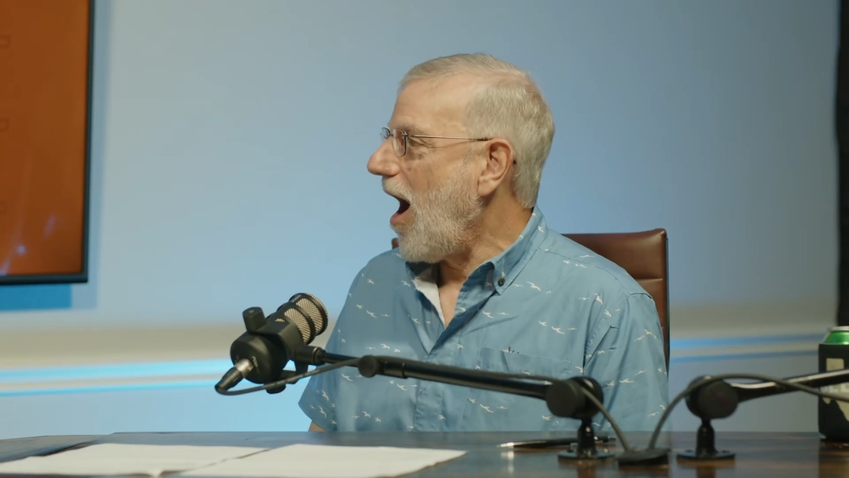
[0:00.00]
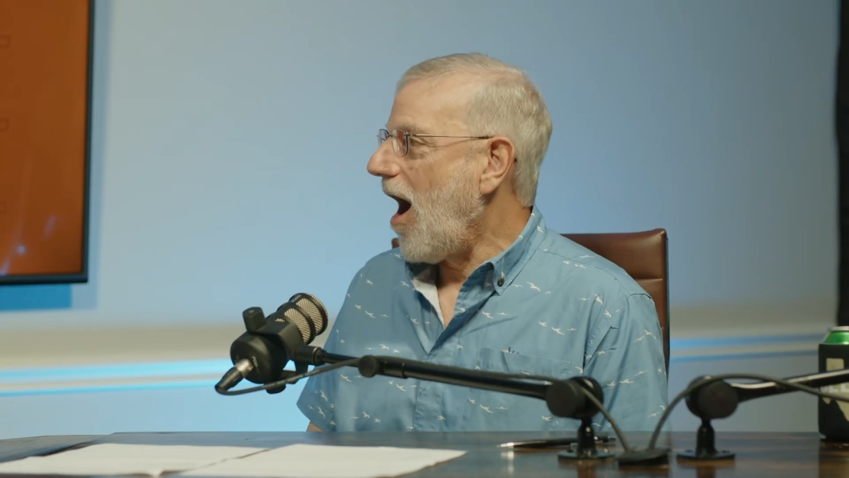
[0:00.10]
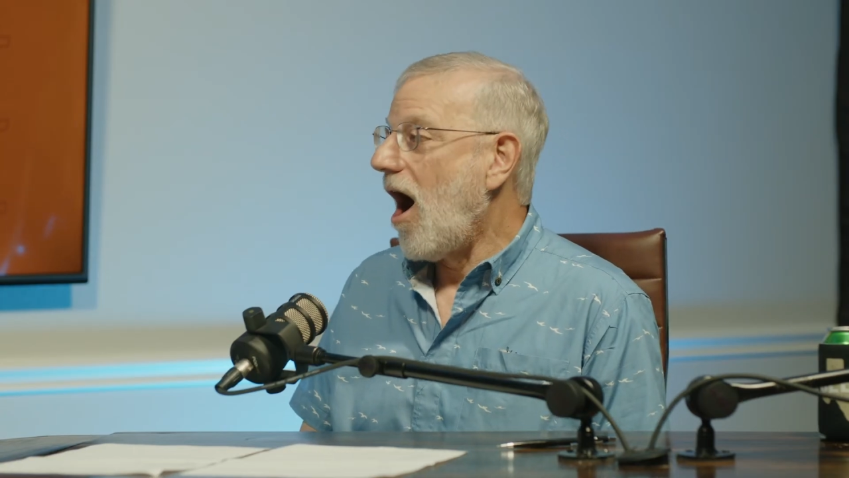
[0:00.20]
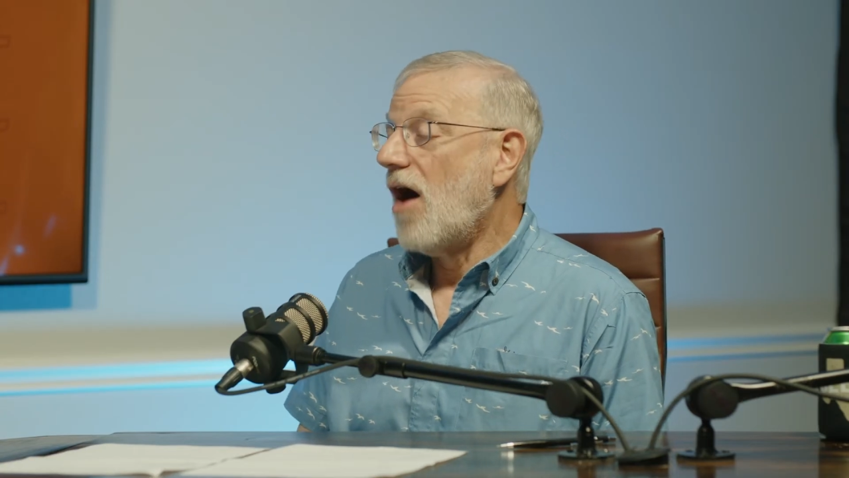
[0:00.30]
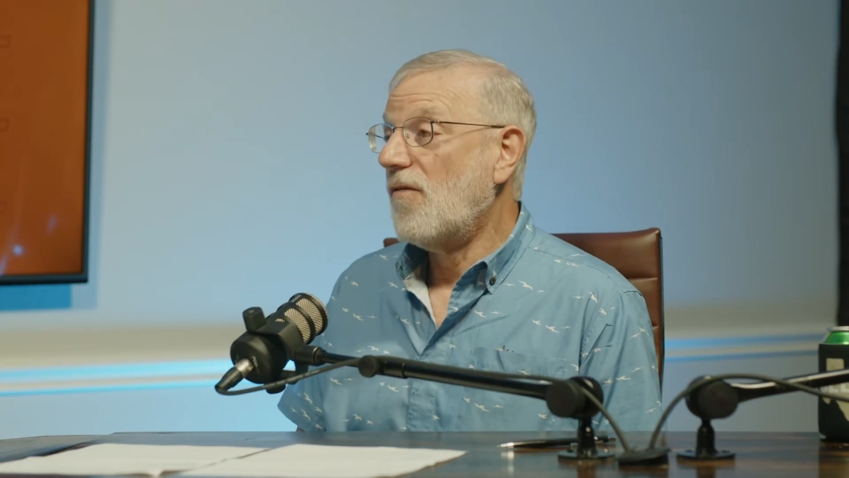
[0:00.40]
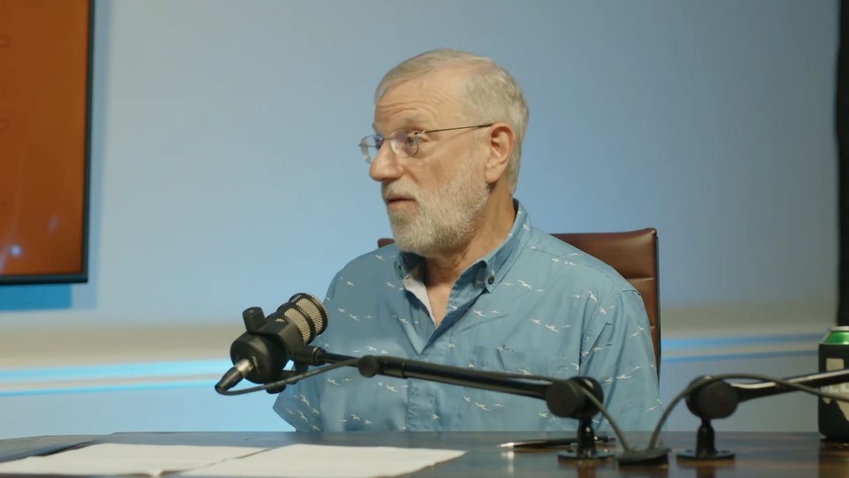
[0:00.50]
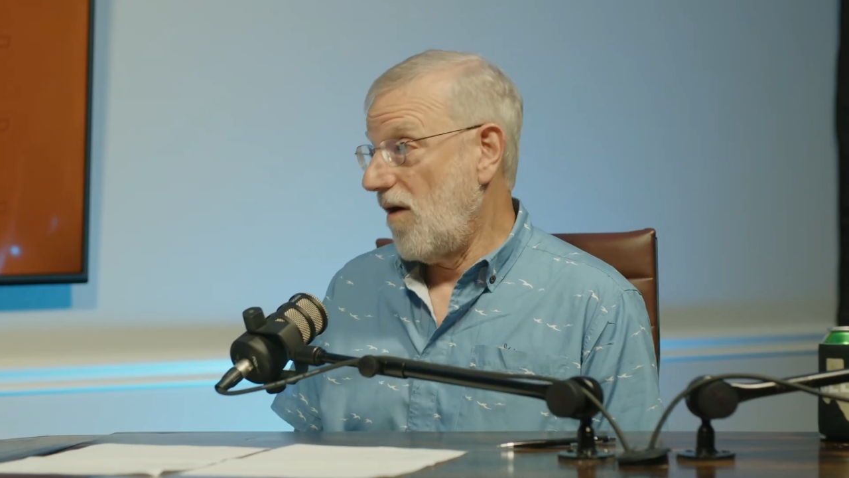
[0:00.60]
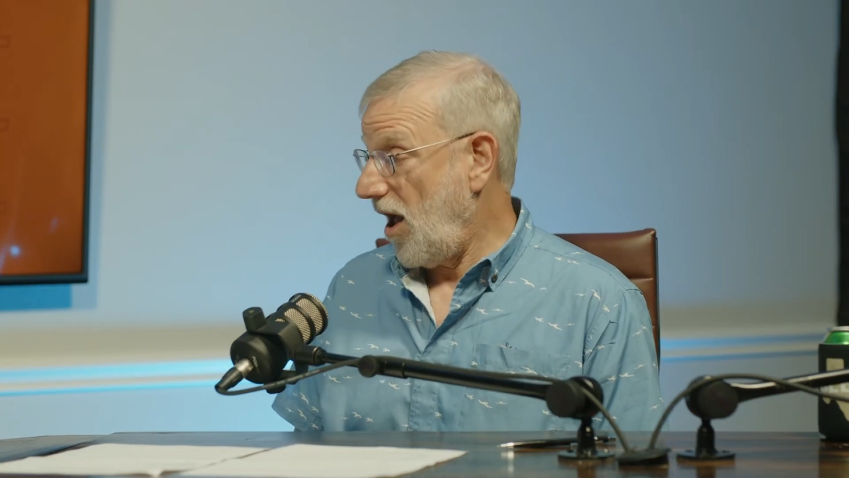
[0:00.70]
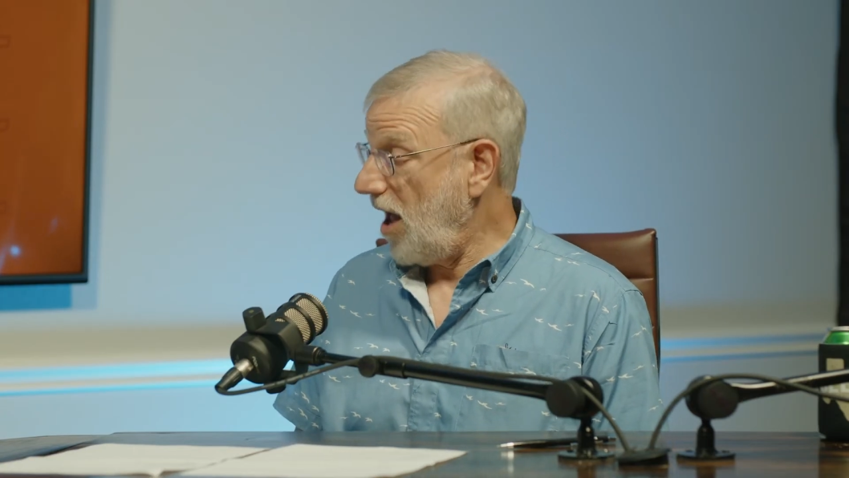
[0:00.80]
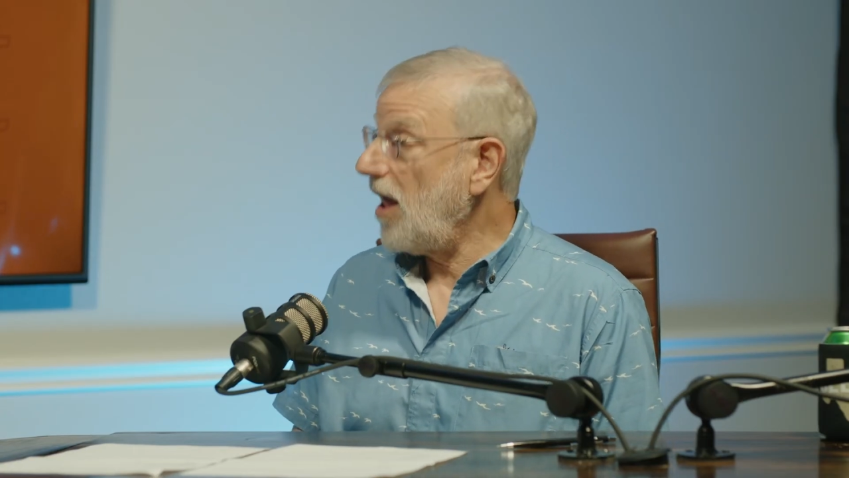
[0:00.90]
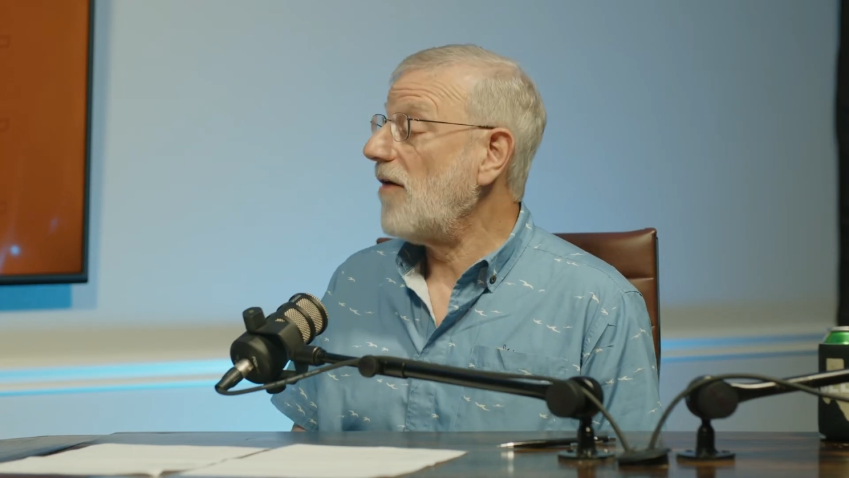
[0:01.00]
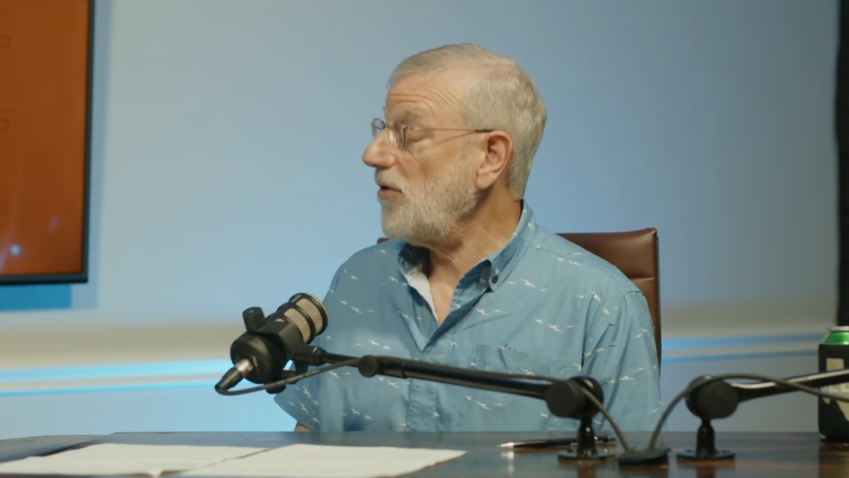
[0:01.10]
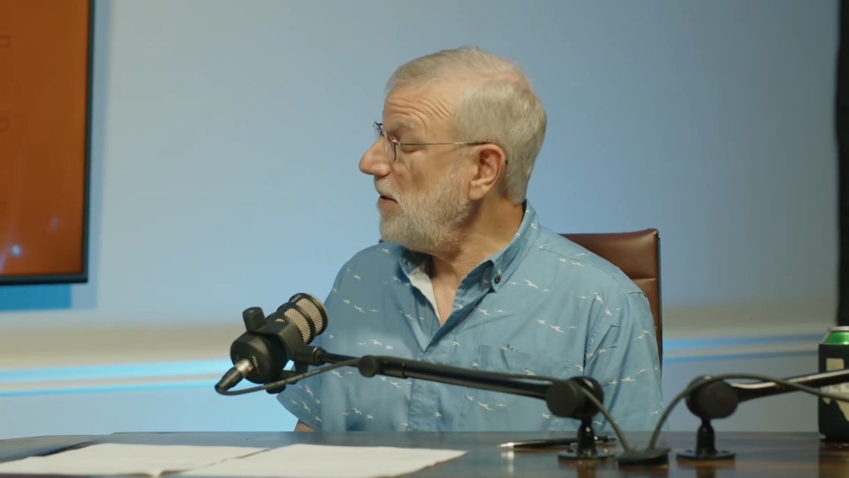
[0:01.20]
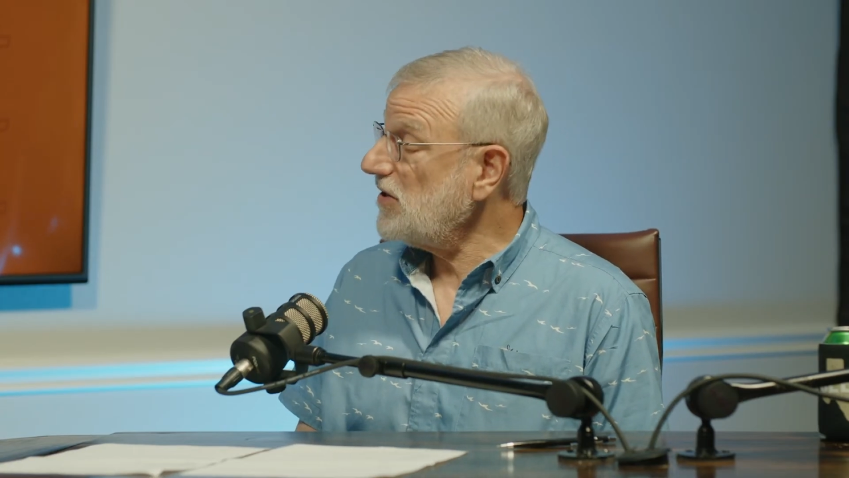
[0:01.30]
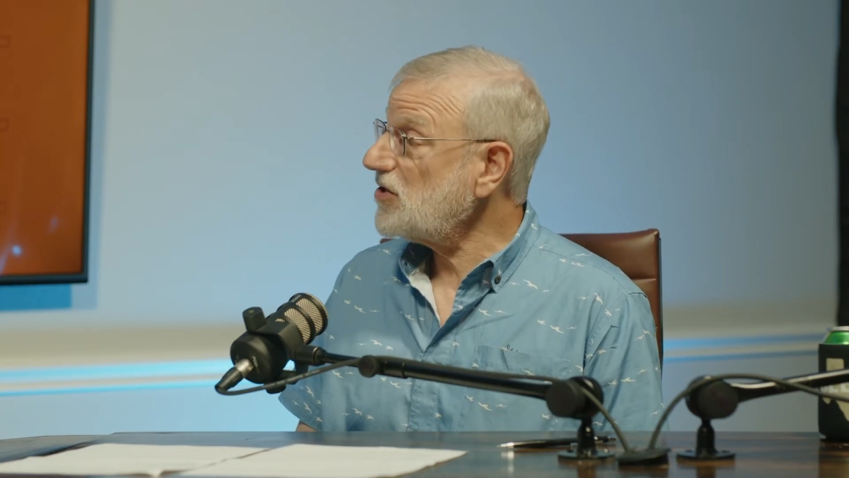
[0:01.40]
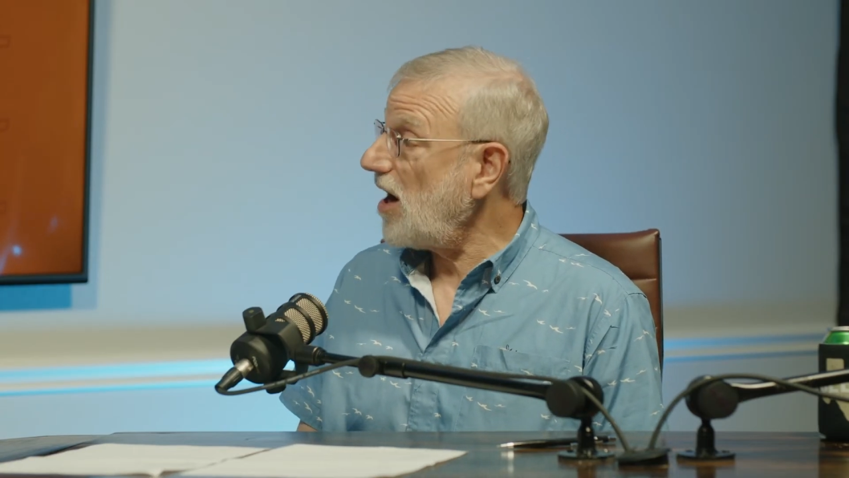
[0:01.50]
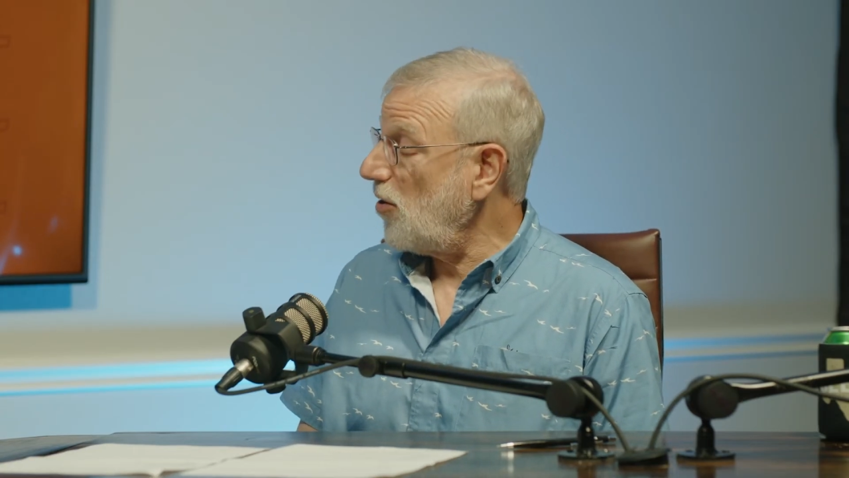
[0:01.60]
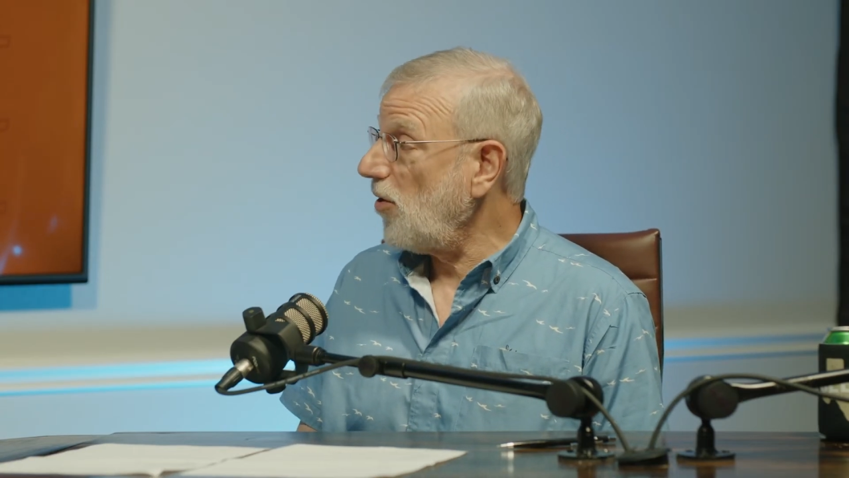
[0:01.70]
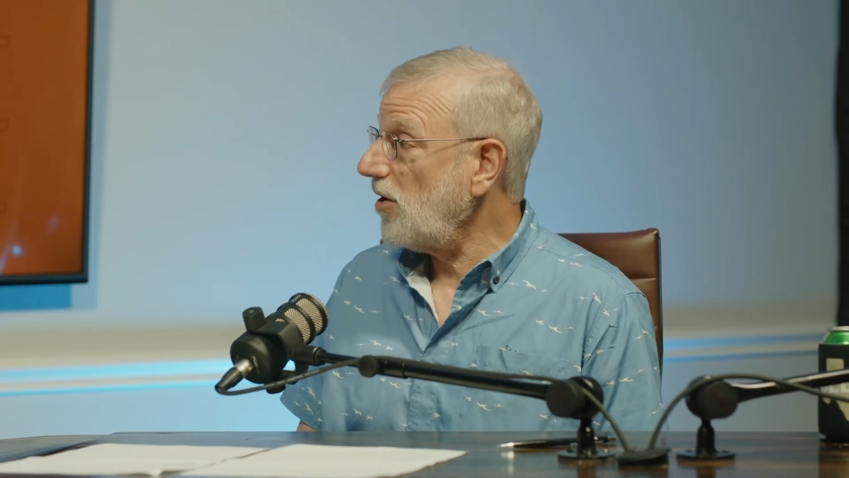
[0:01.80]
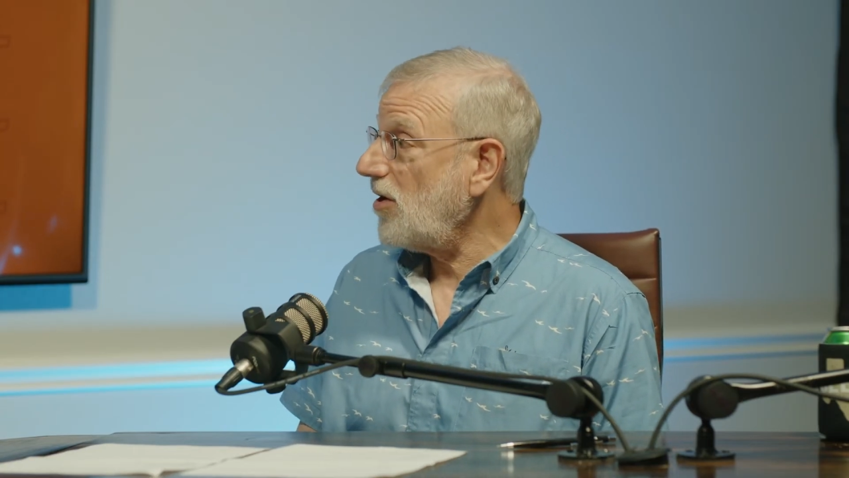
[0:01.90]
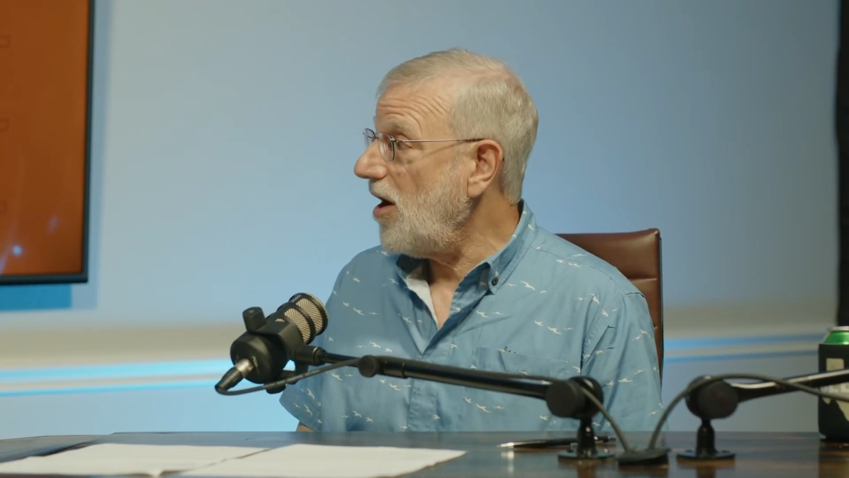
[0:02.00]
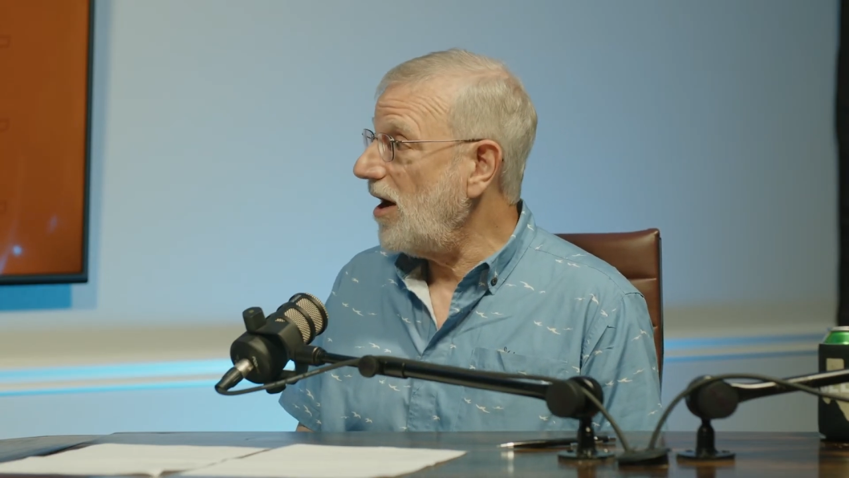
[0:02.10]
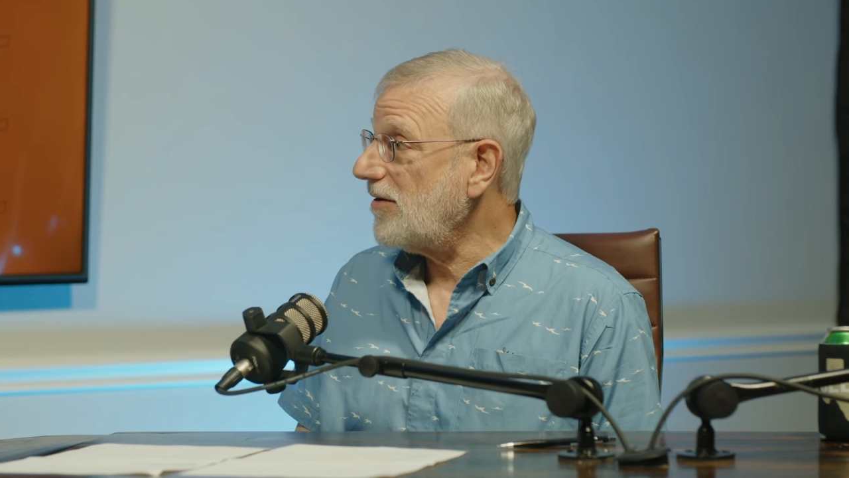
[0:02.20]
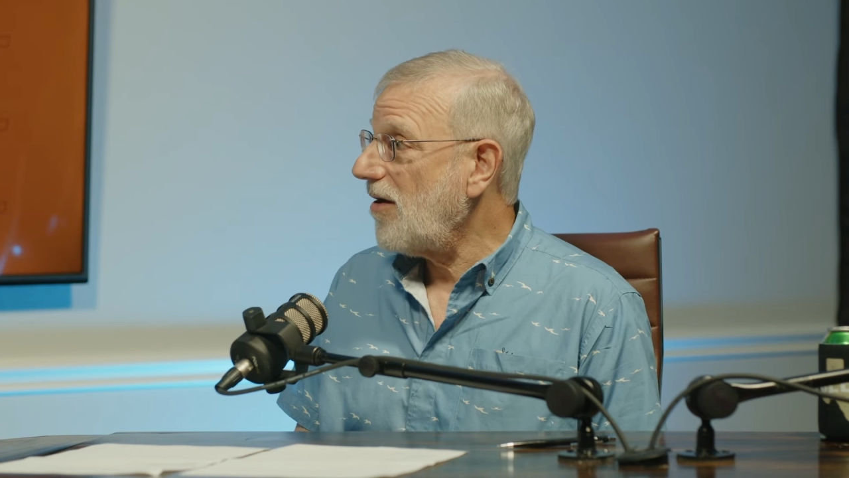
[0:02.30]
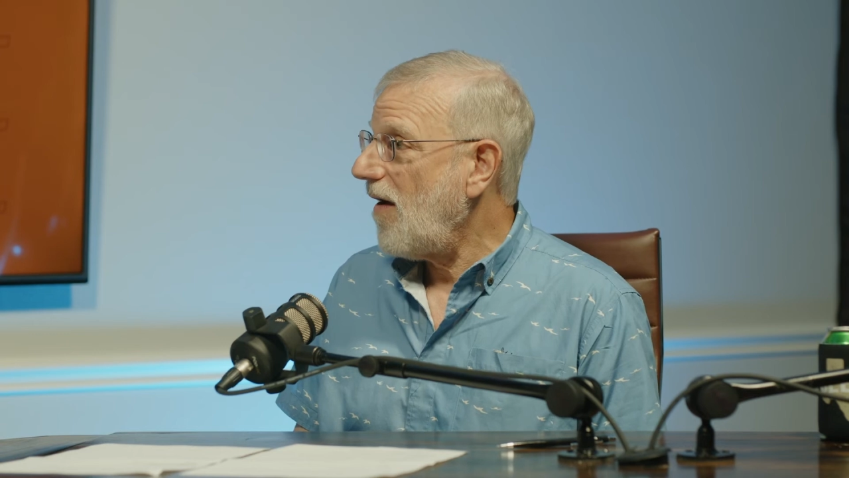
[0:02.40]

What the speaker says: that I work on,